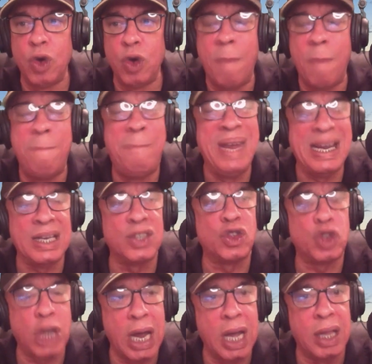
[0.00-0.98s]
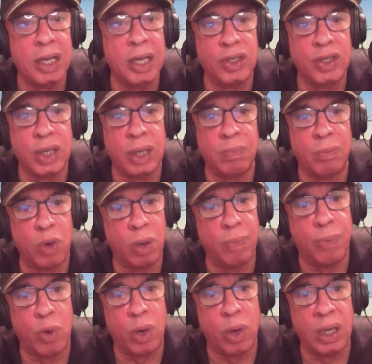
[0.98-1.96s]
biggest challenge, and more
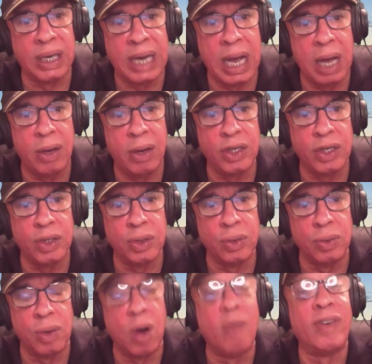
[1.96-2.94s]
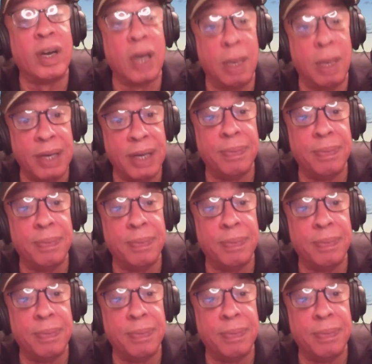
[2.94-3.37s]
importantly, how did you overcome it?